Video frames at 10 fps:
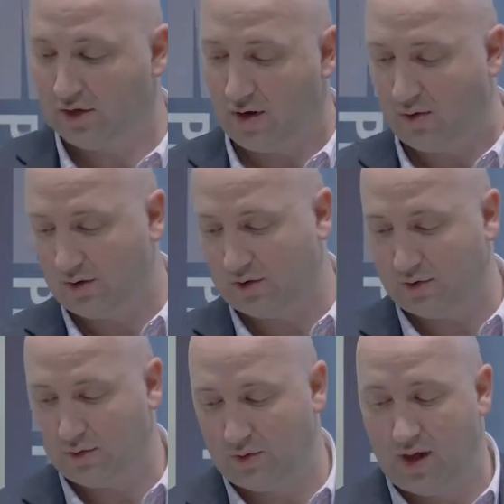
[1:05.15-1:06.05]
Joe
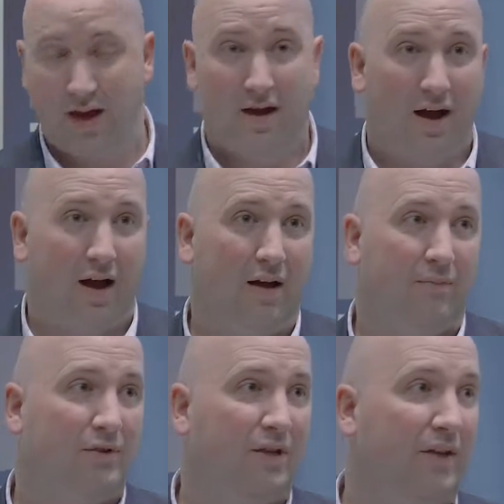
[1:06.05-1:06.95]
O'Toole,
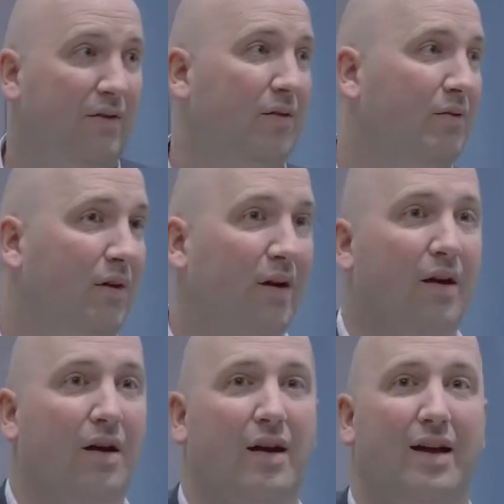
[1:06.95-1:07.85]
to give you
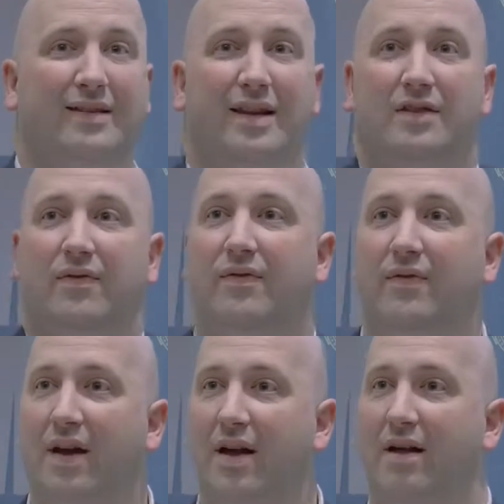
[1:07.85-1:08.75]
a sense of,